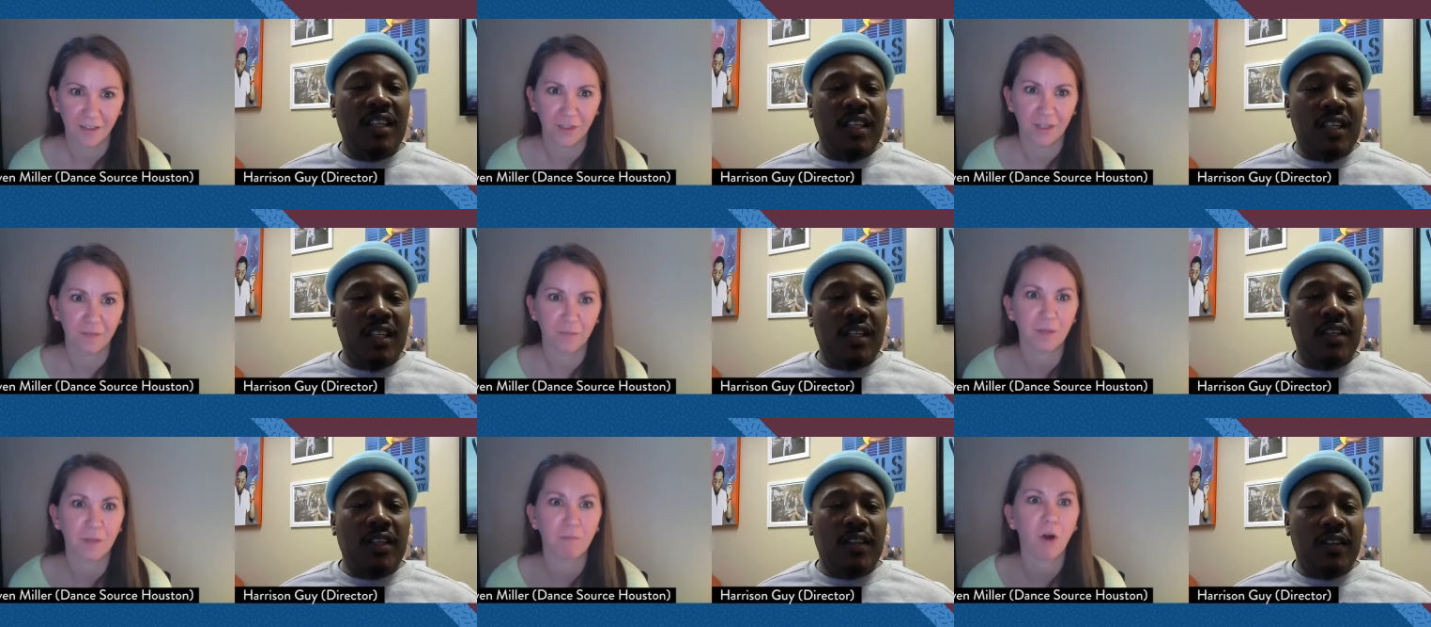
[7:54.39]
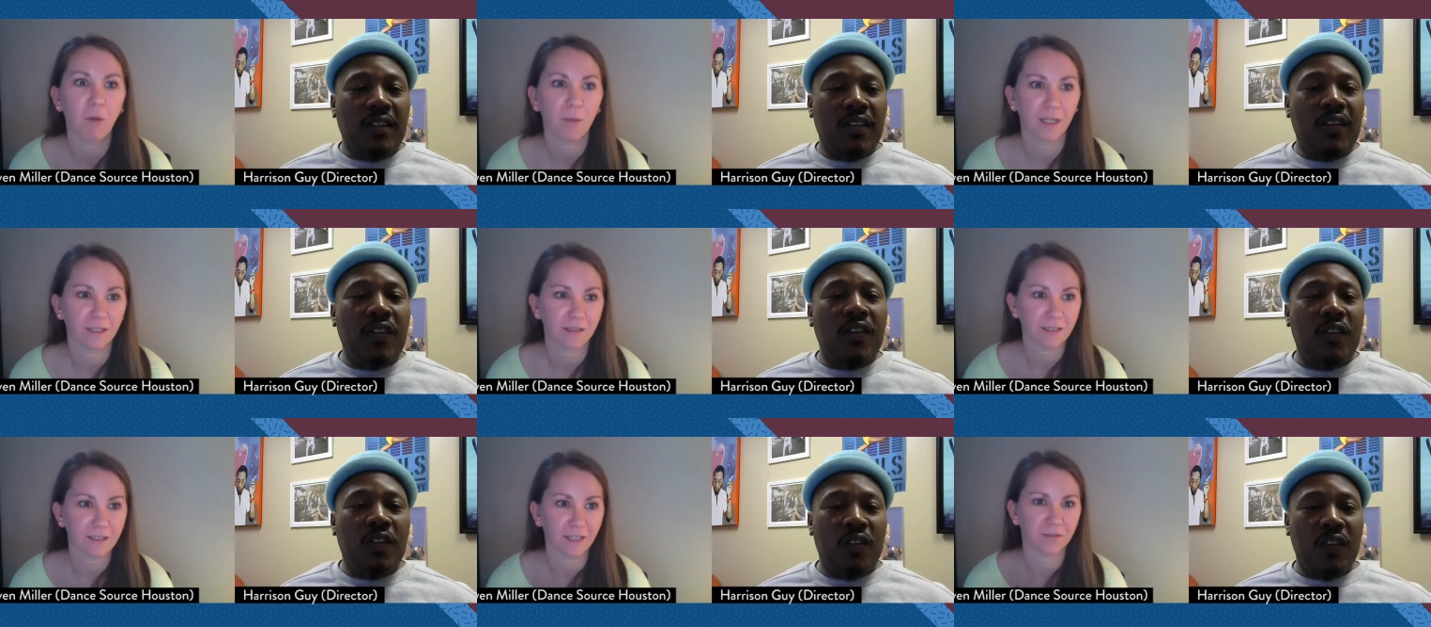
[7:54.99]
Speaker 1: the the
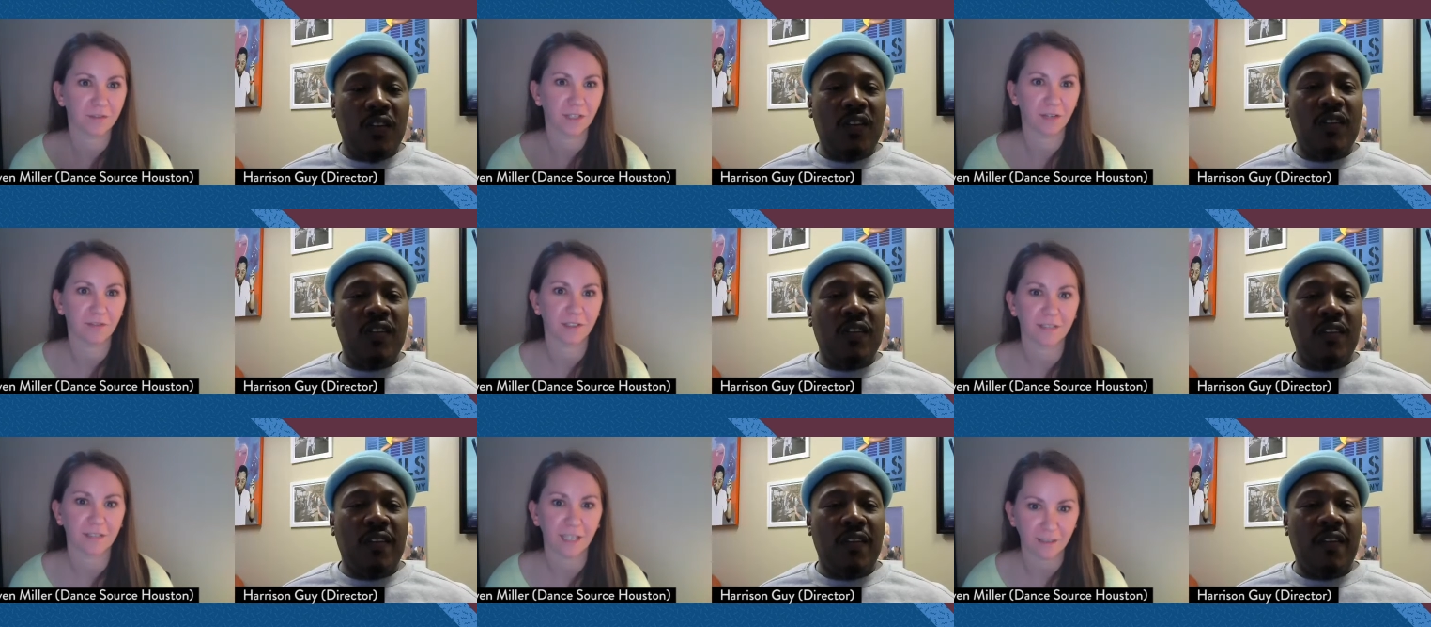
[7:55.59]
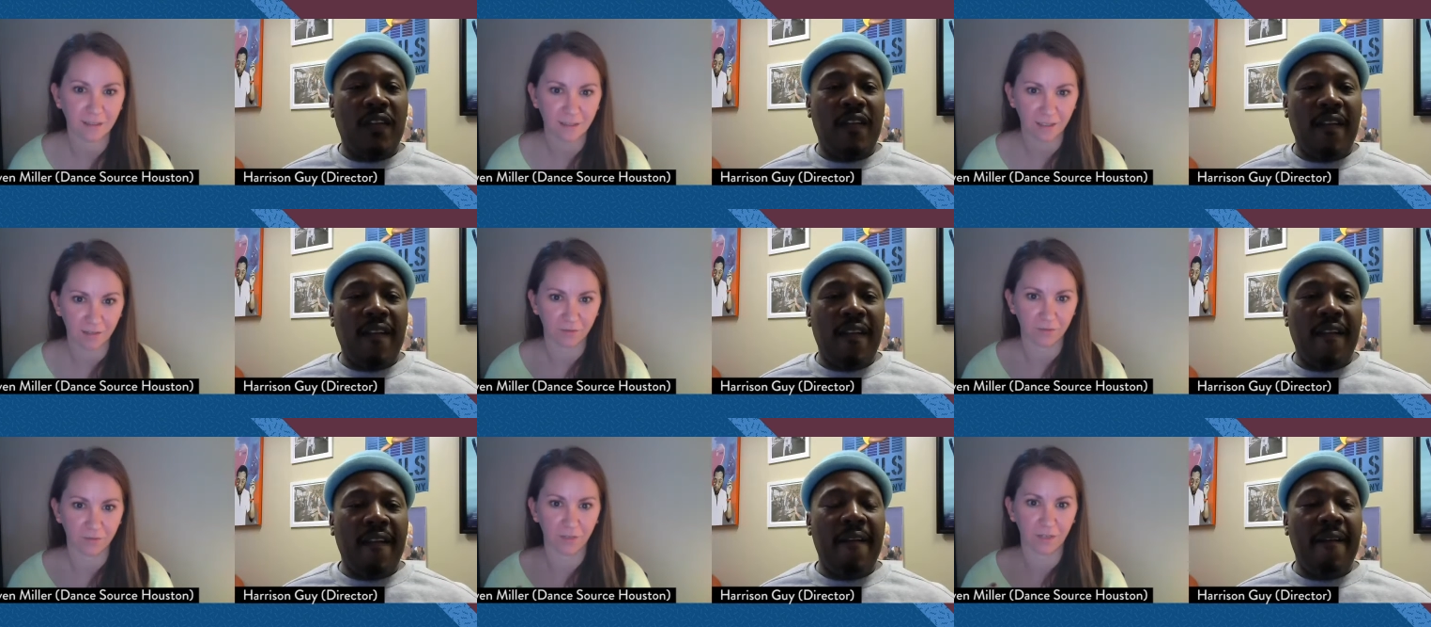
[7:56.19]
moments of of a sense of
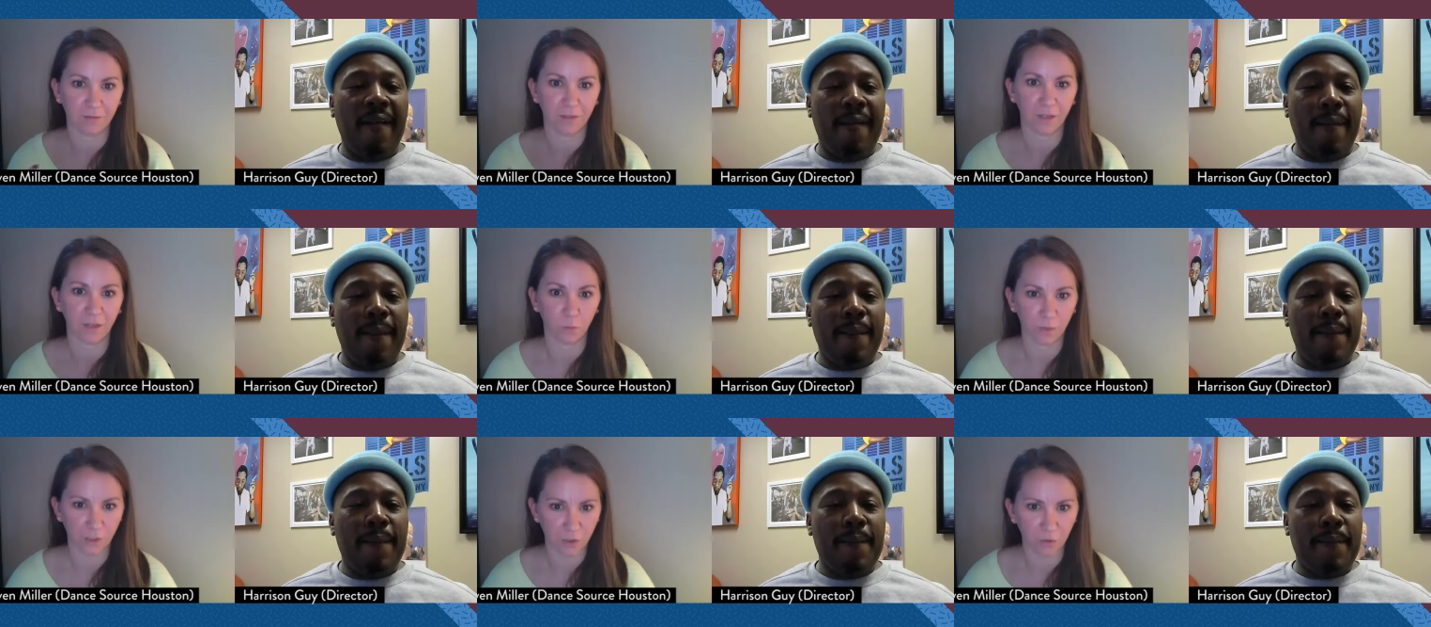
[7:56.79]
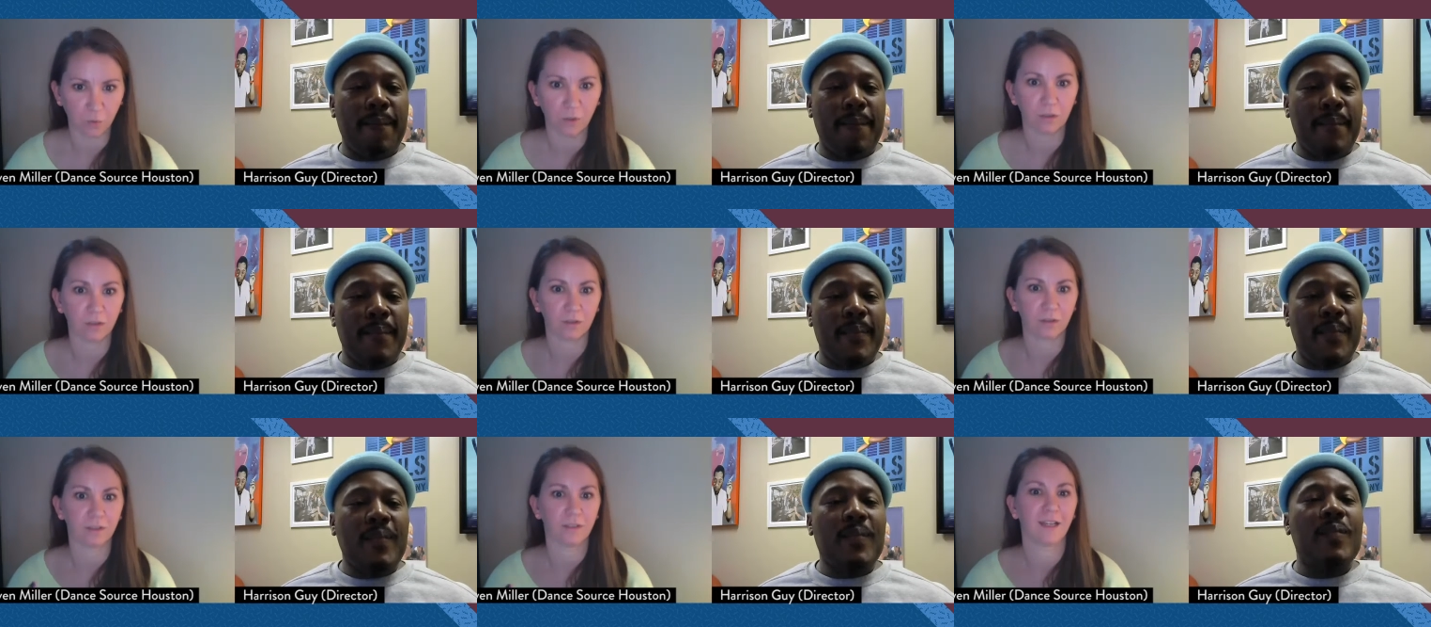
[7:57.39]
of like
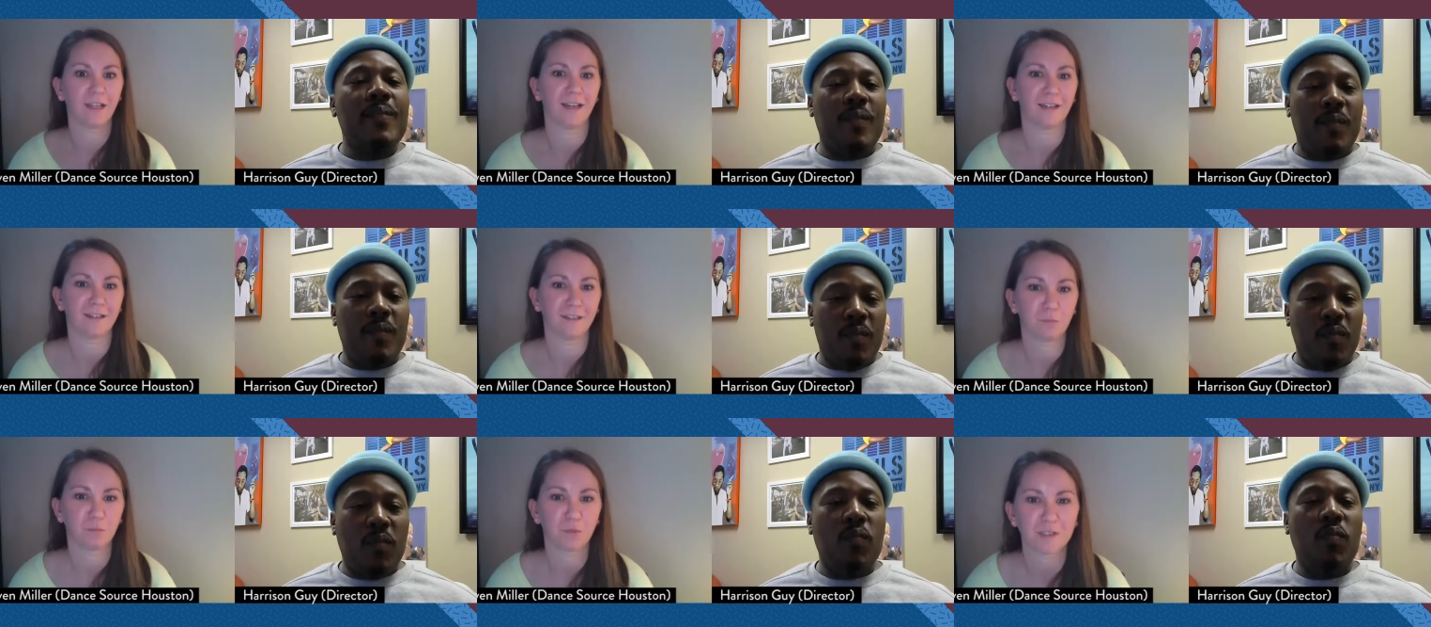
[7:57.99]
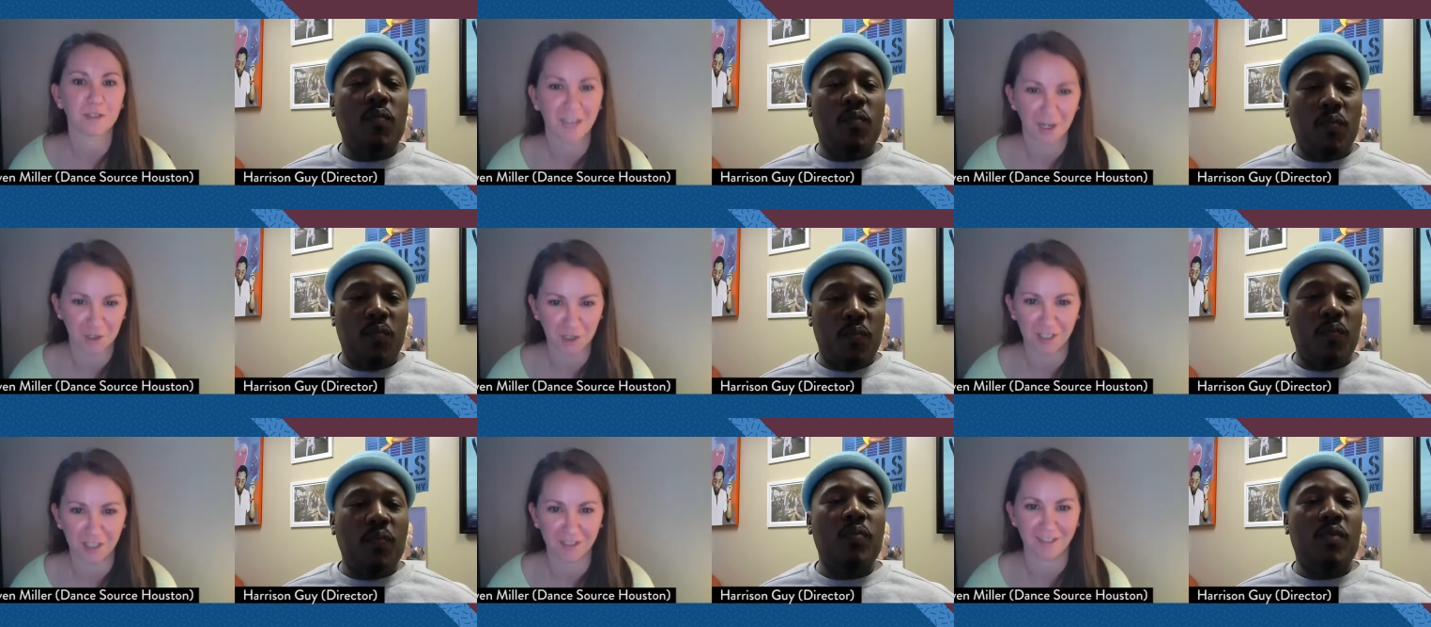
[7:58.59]
ritual and
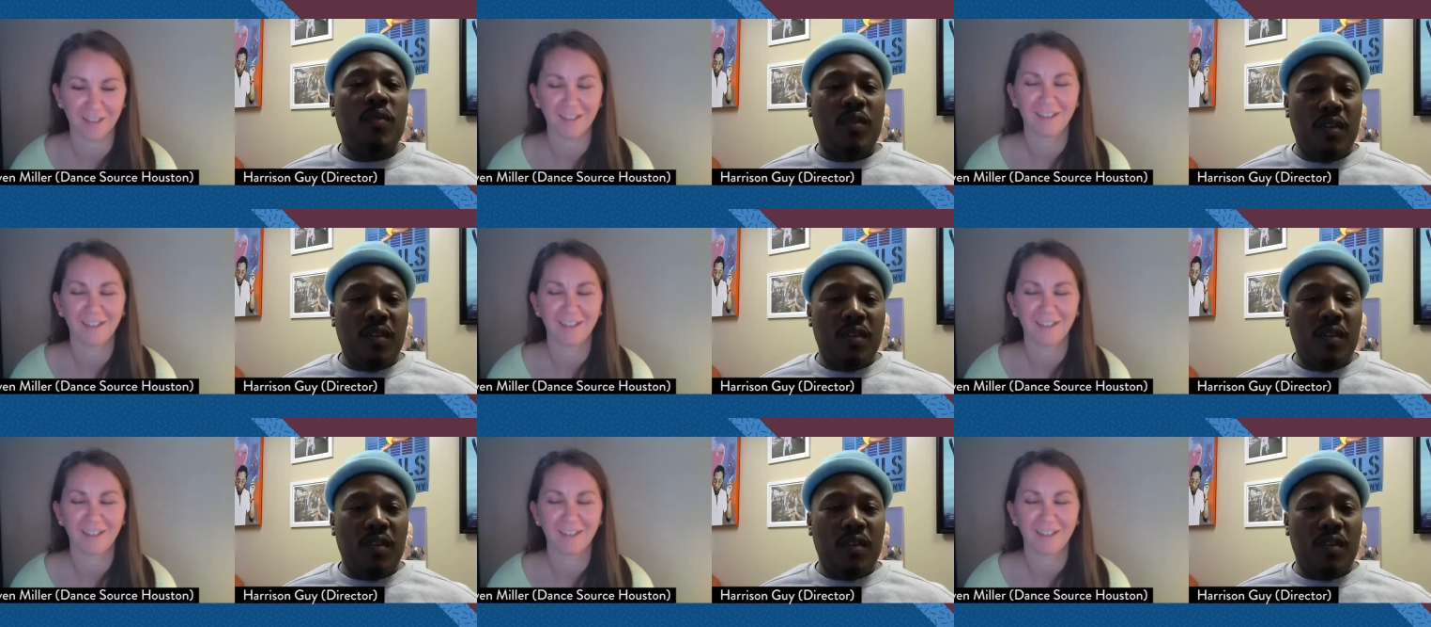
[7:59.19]
procession